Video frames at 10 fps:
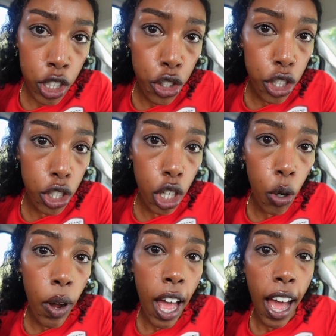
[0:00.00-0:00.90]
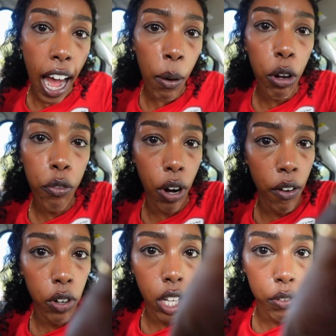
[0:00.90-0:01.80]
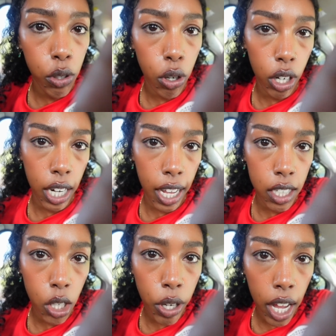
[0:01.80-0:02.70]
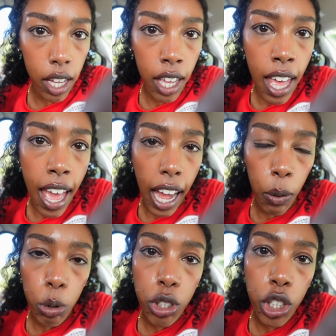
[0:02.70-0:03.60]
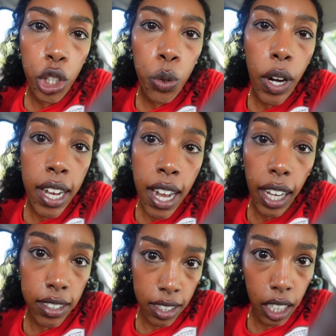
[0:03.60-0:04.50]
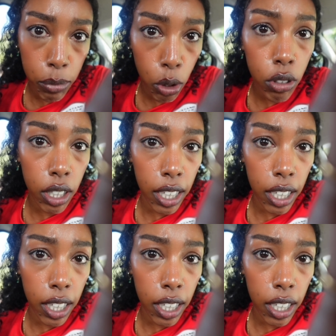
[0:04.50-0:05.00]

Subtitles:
Just know I will forever love you, Yogurtland. Okay, I will see you next time.